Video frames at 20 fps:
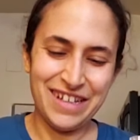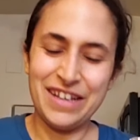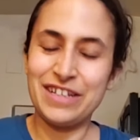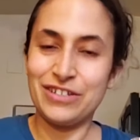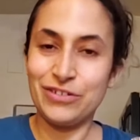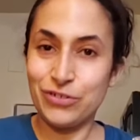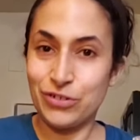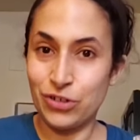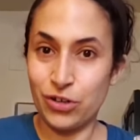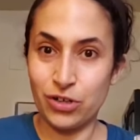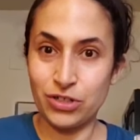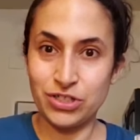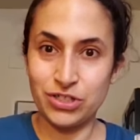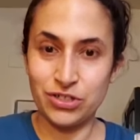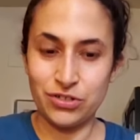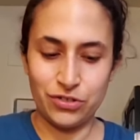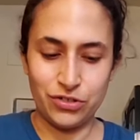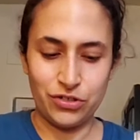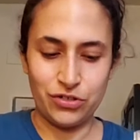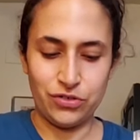You could also
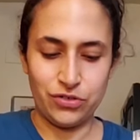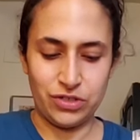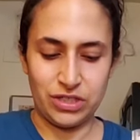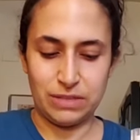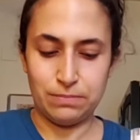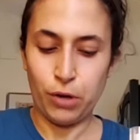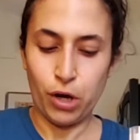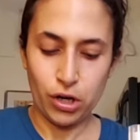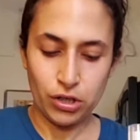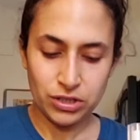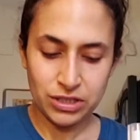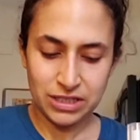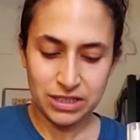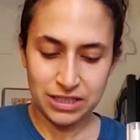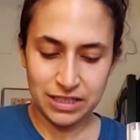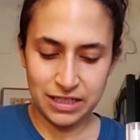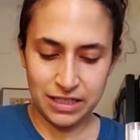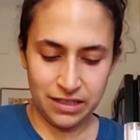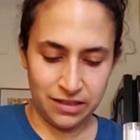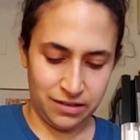use
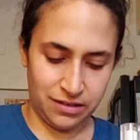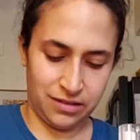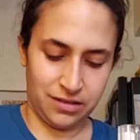parsley.